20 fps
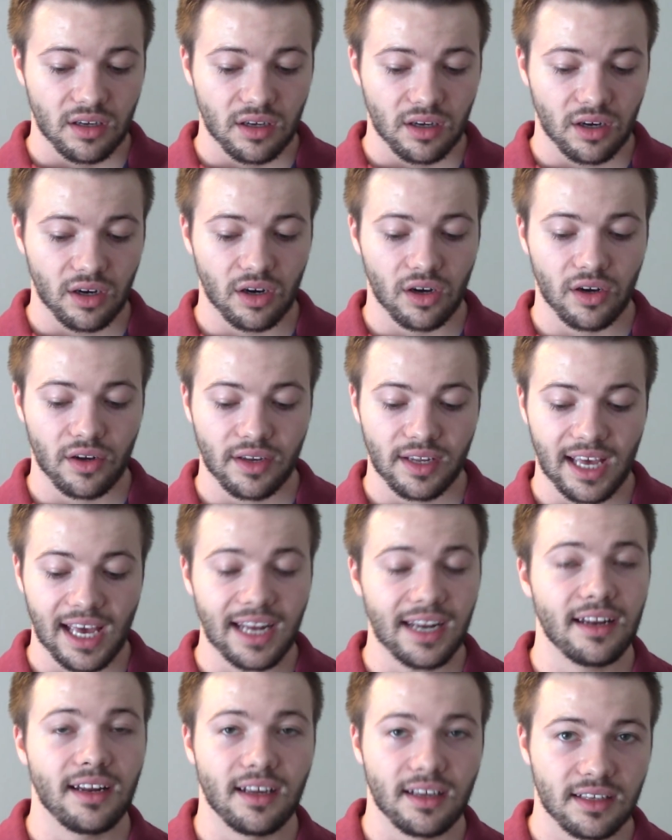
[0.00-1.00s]
on
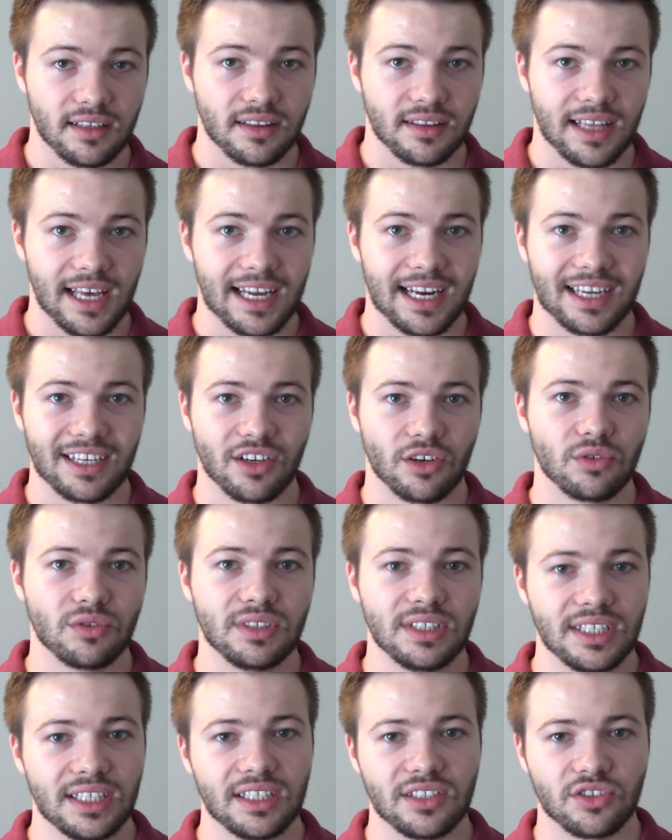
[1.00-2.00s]
editing that I don't
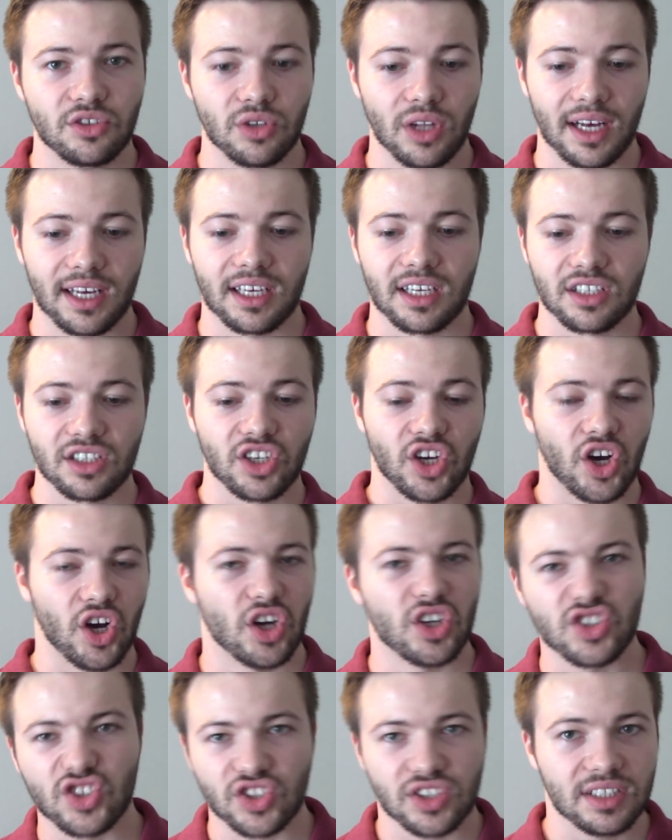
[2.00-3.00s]
need to like
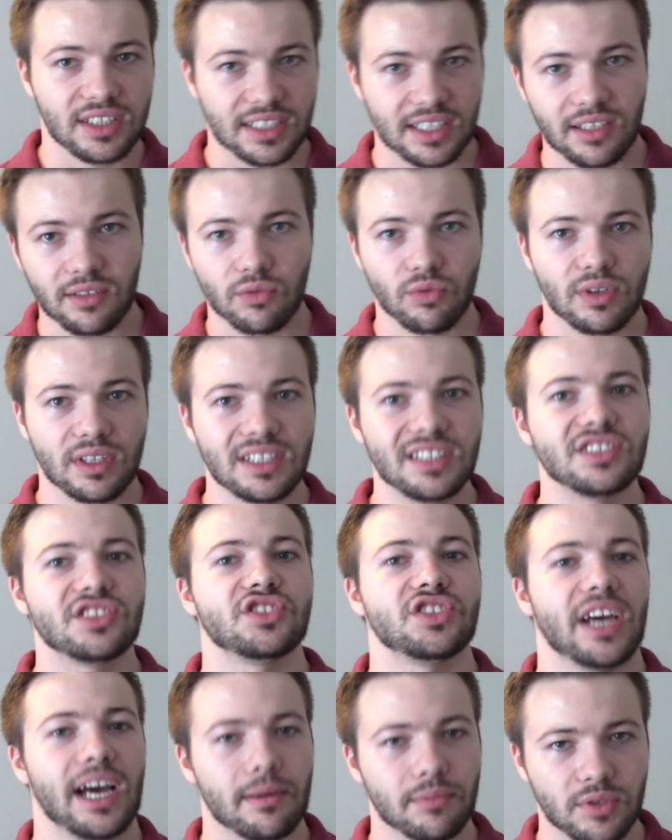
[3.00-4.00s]
constantly release
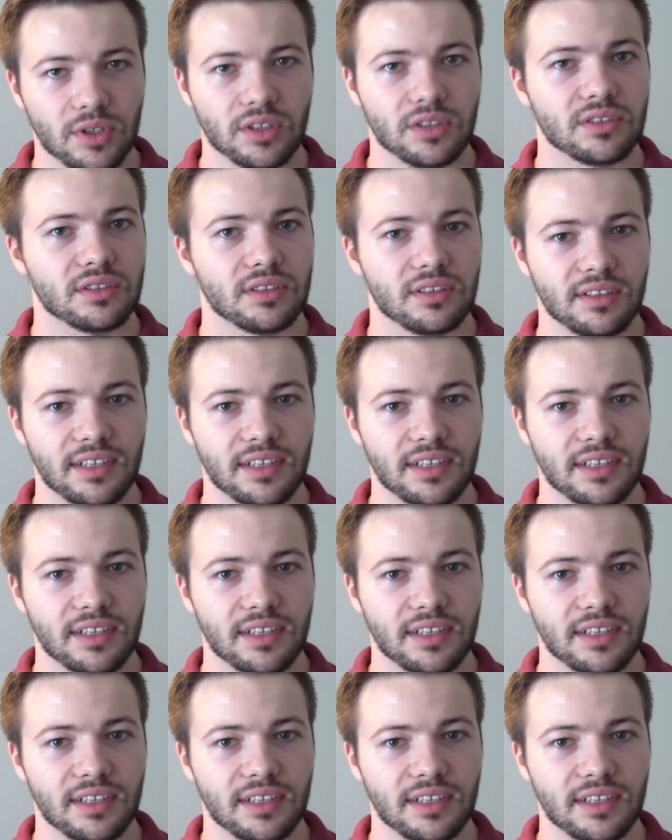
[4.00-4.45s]
chapters.